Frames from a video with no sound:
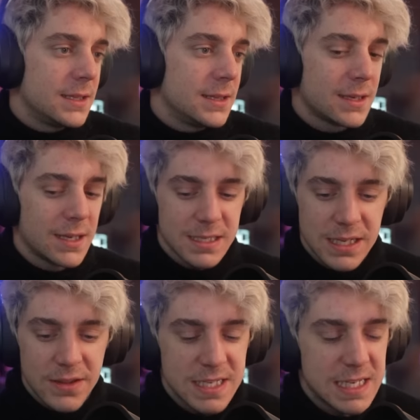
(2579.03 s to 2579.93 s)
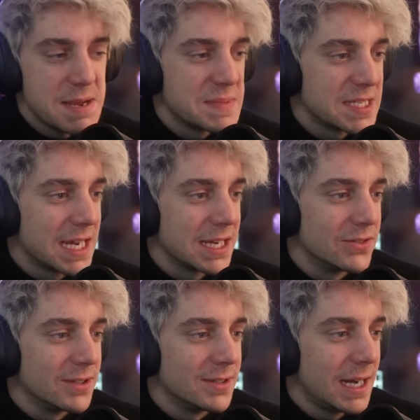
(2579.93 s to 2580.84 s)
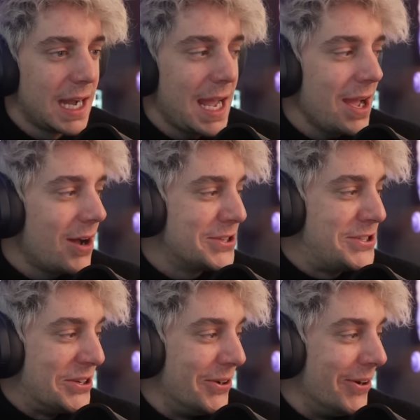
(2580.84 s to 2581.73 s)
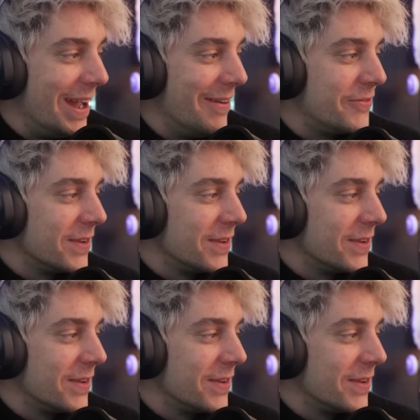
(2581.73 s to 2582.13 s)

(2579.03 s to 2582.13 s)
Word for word: Look at us on the same cycle. I also have,